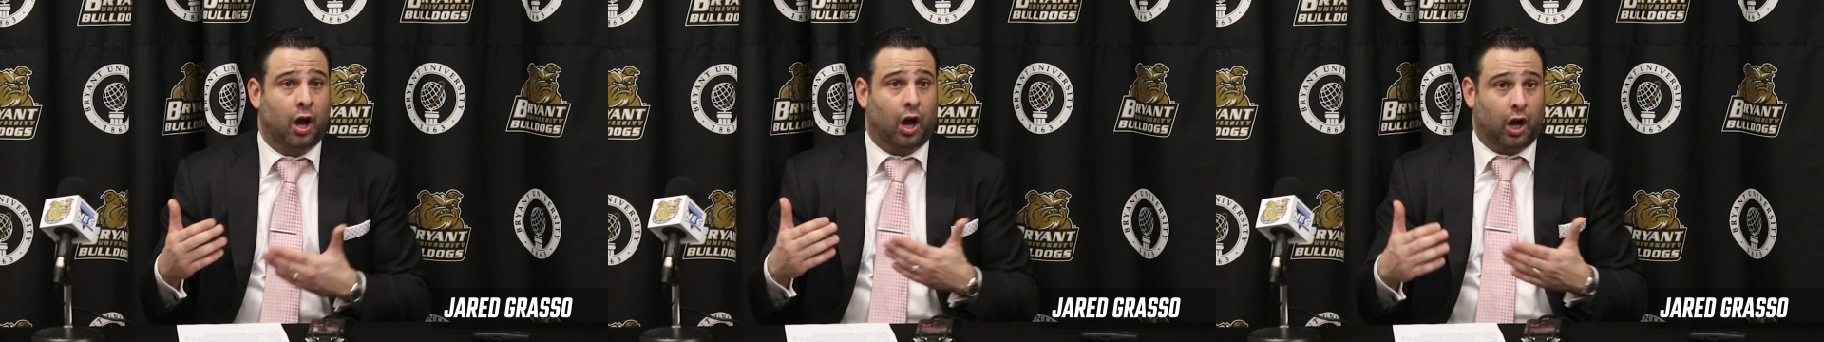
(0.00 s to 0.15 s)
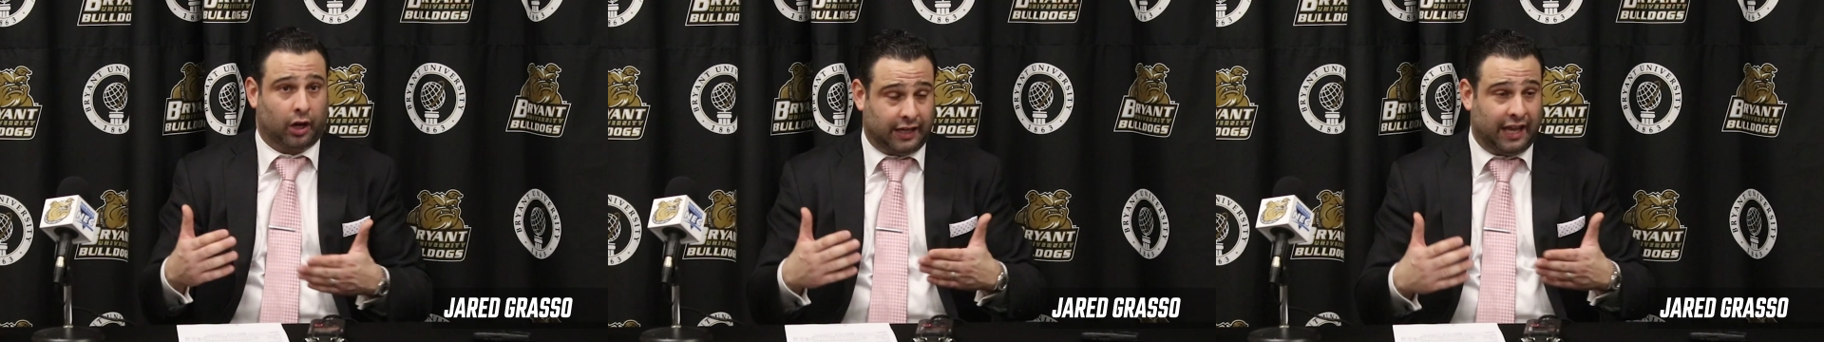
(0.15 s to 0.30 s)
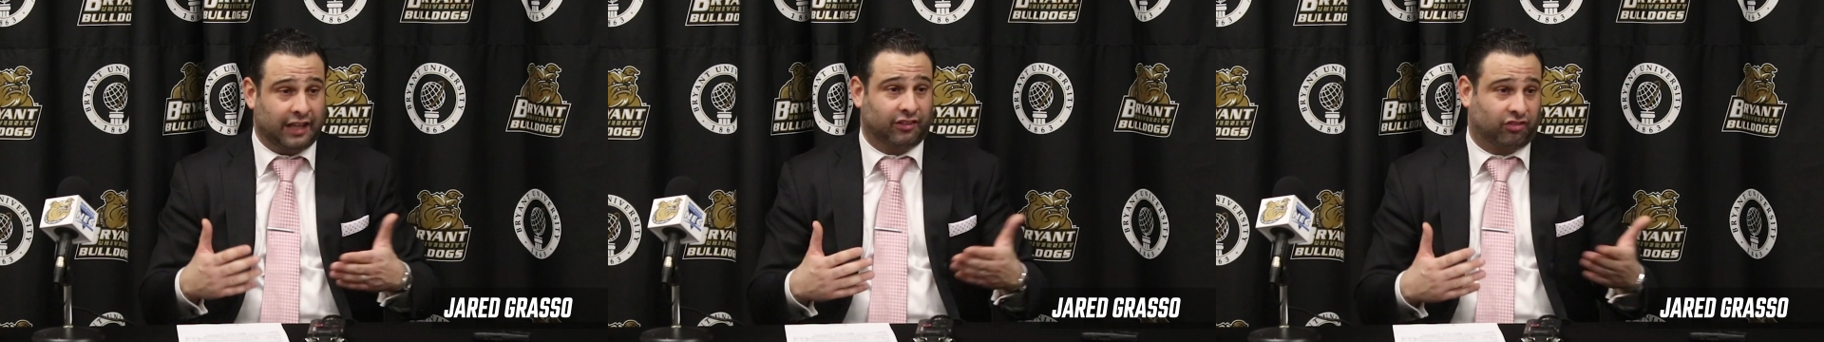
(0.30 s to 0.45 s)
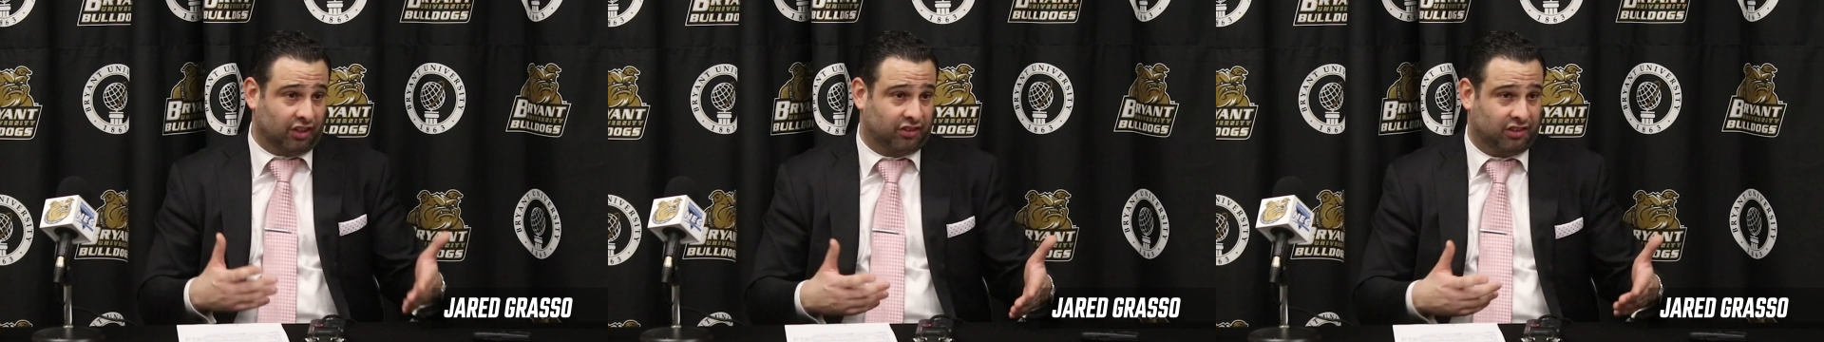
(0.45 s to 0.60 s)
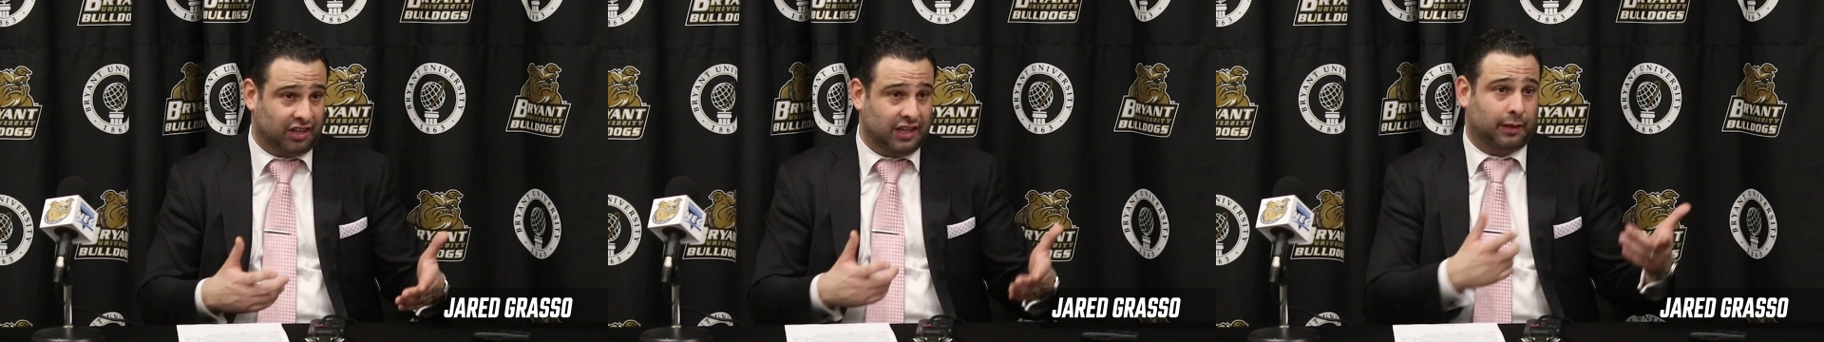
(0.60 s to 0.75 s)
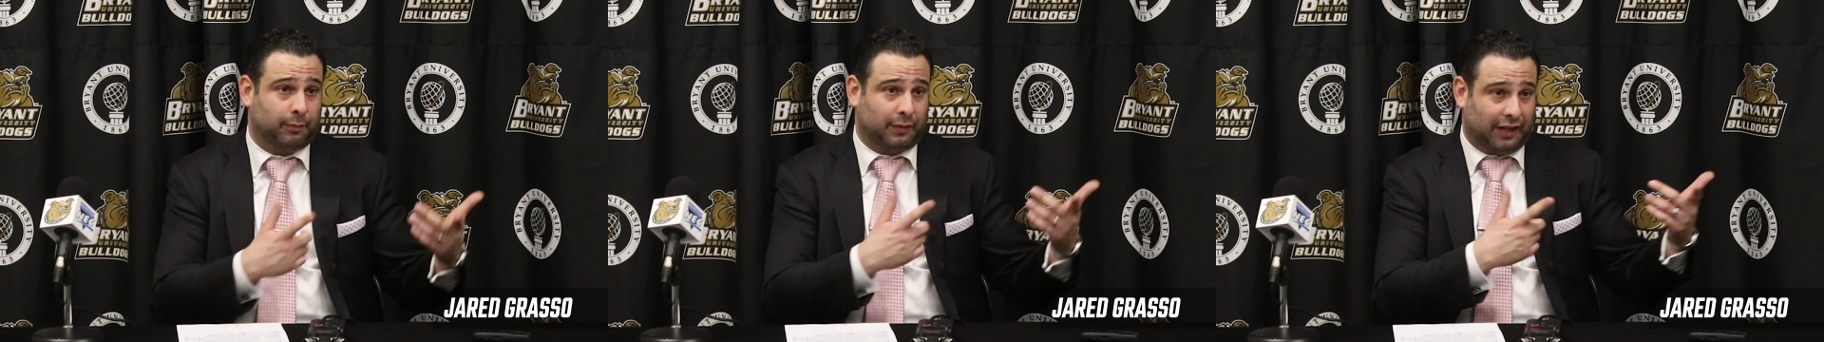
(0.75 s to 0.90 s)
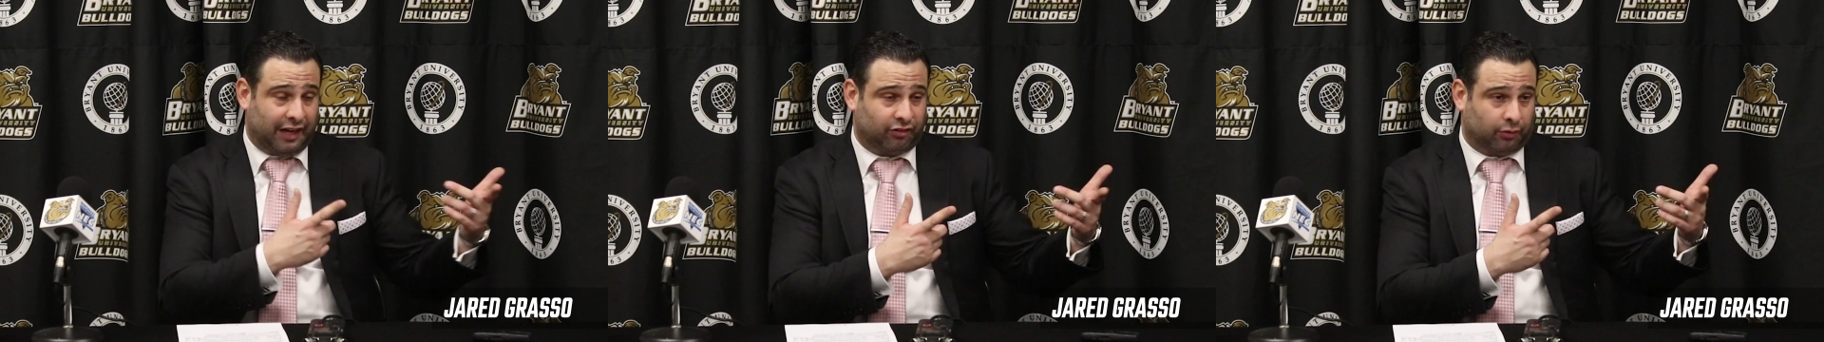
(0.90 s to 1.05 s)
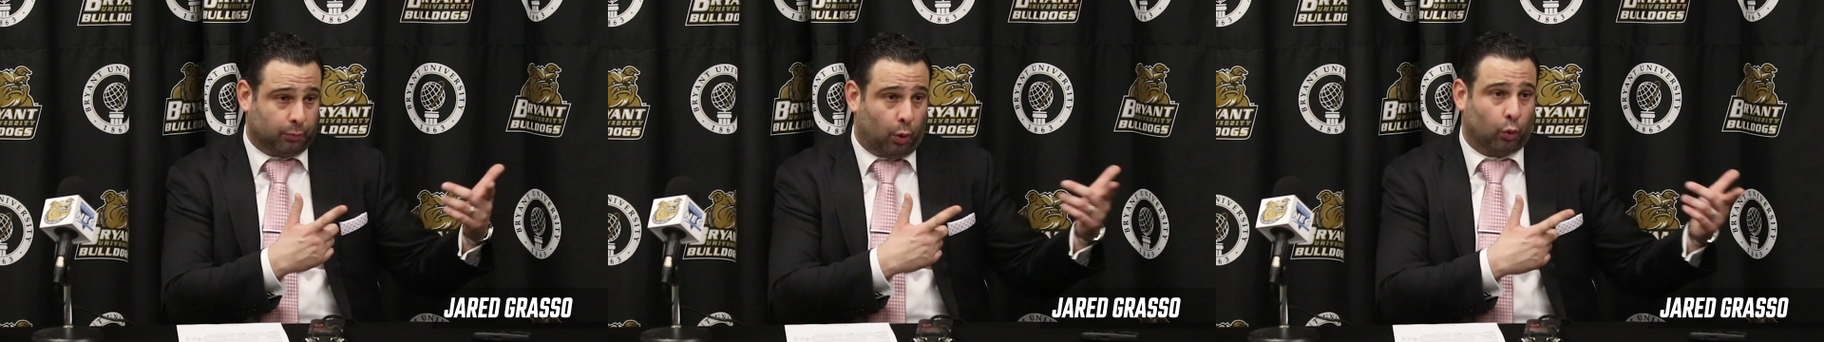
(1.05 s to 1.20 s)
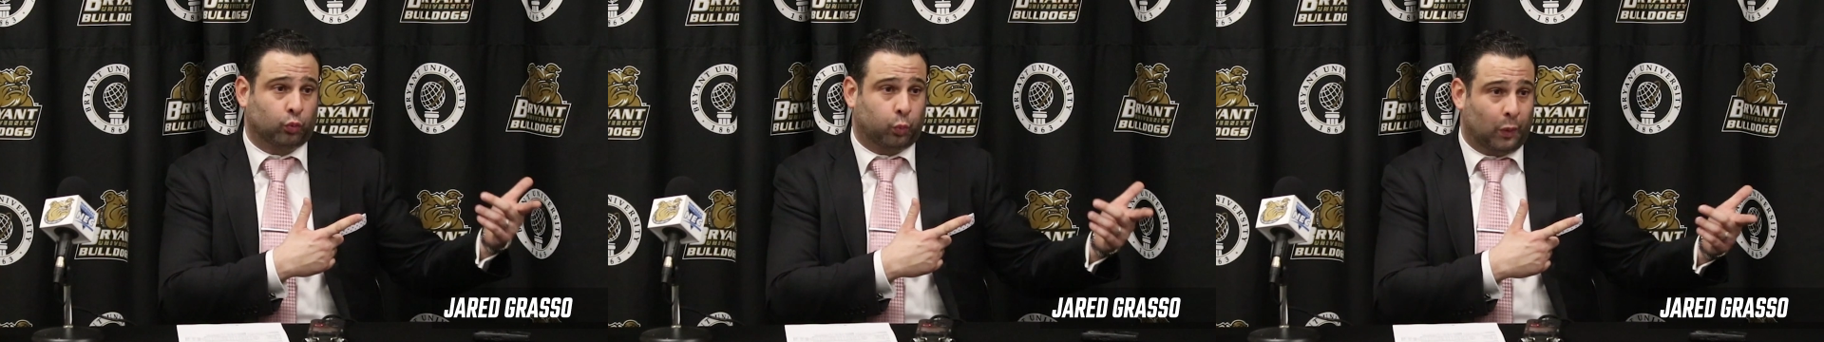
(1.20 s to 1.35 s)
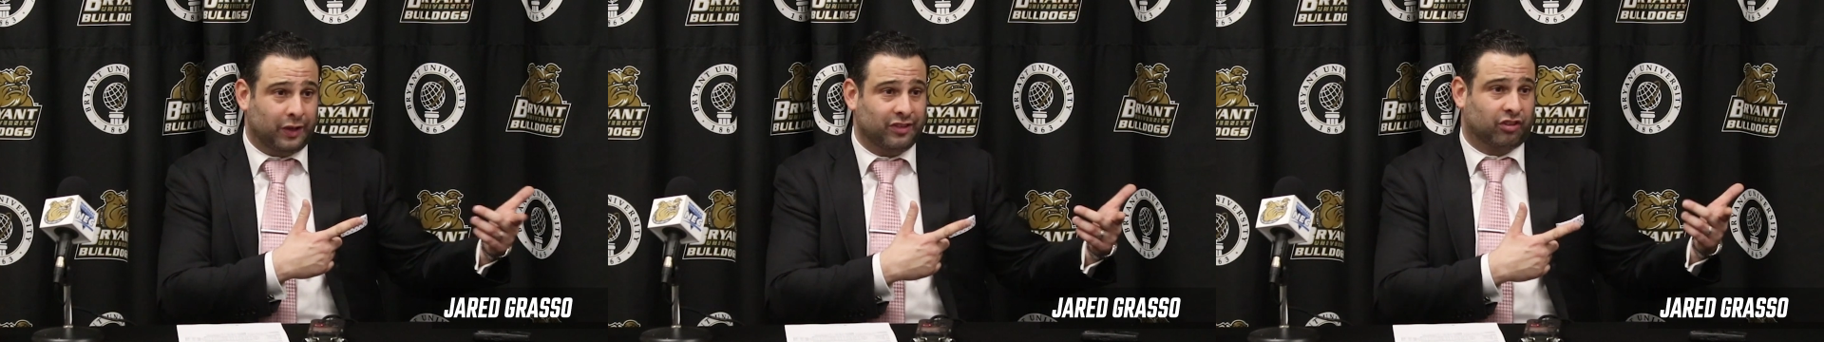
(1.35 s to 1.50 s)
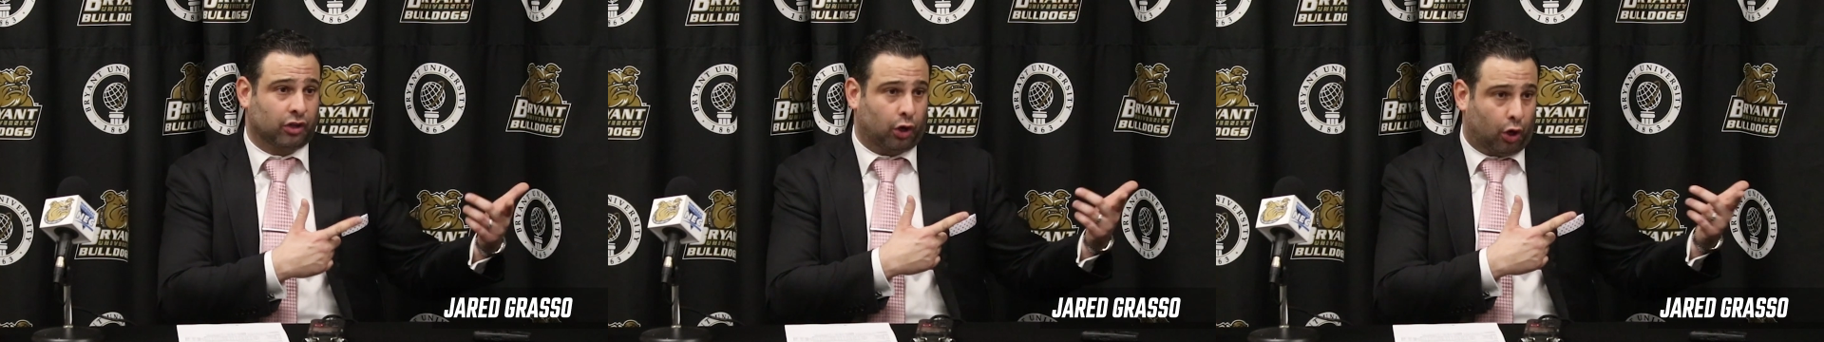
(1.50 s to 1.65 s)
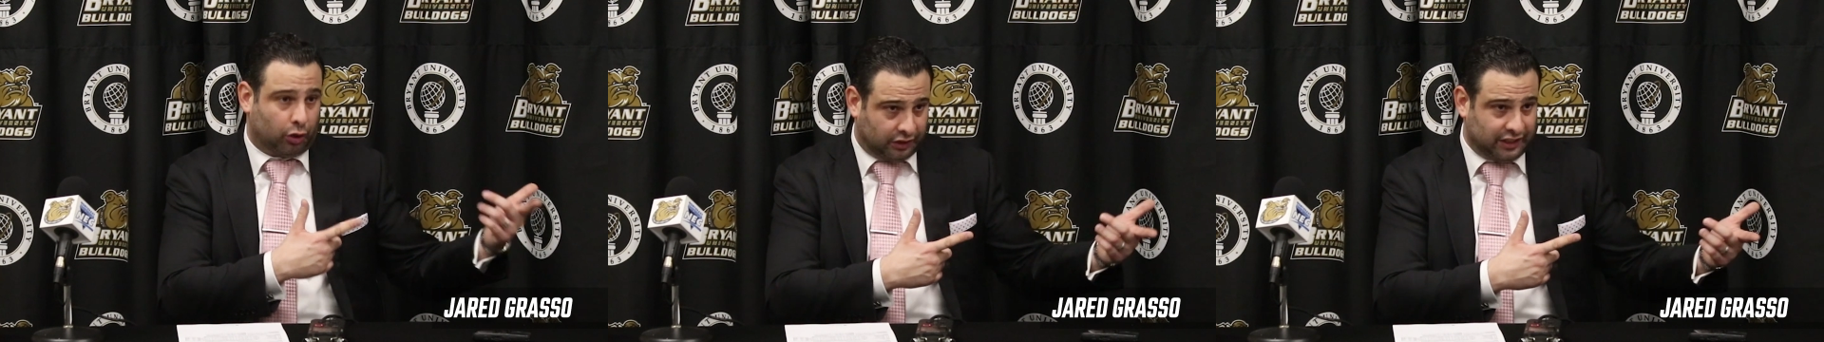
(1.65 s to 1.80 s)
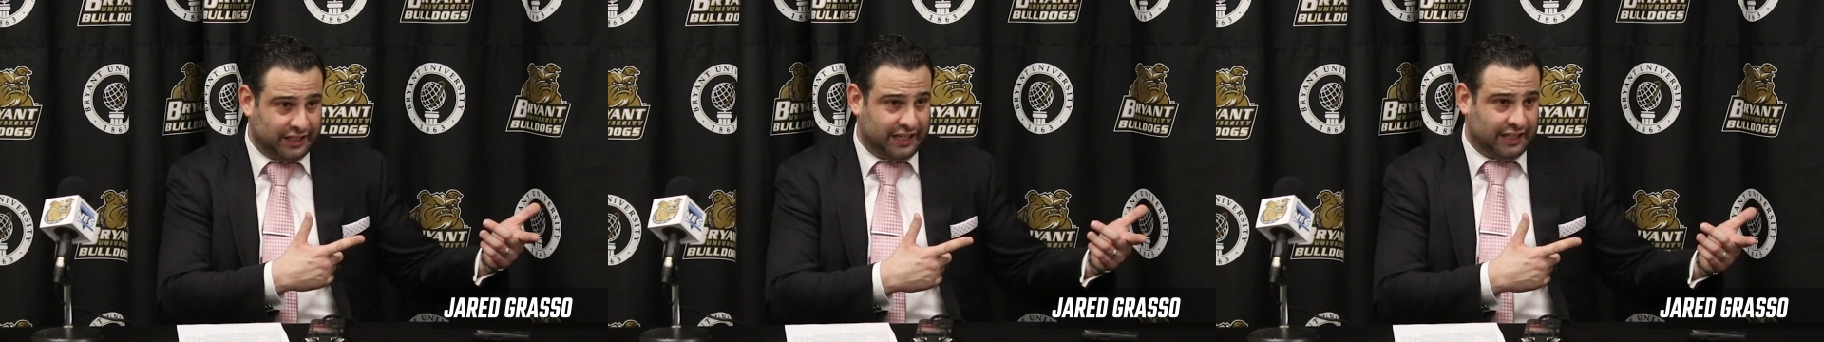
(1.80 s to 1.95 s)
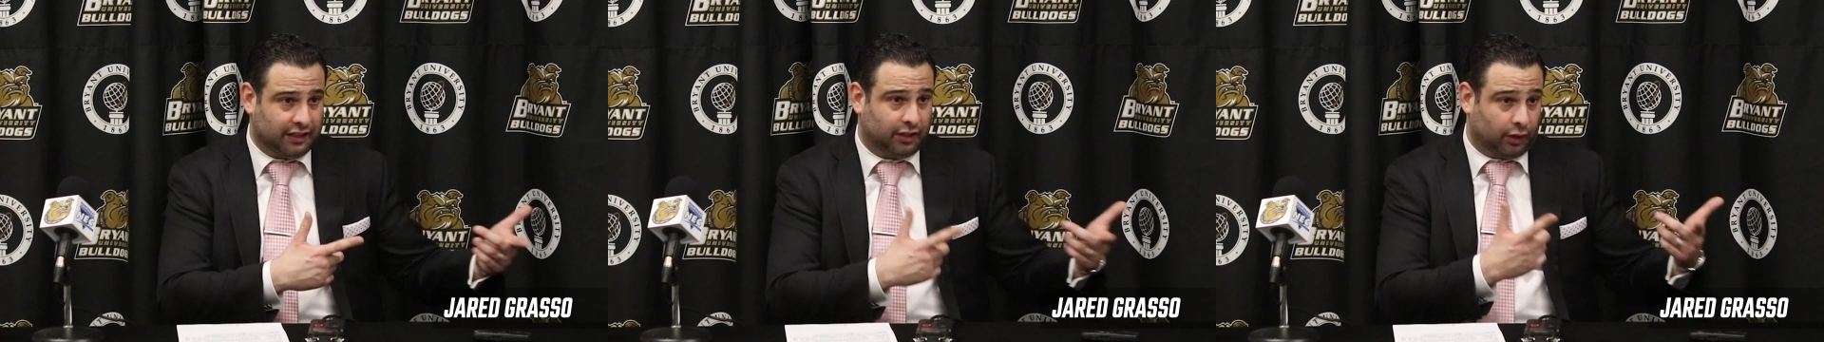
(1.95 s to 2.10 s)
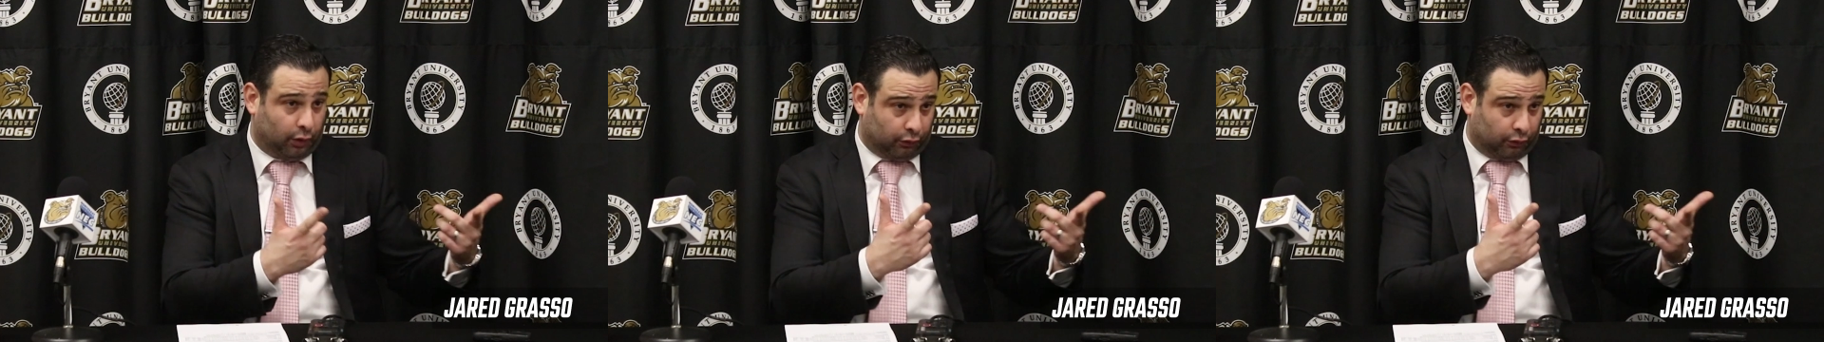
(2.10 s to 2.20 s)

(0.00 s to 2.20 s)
against a team that has the most wins in our league.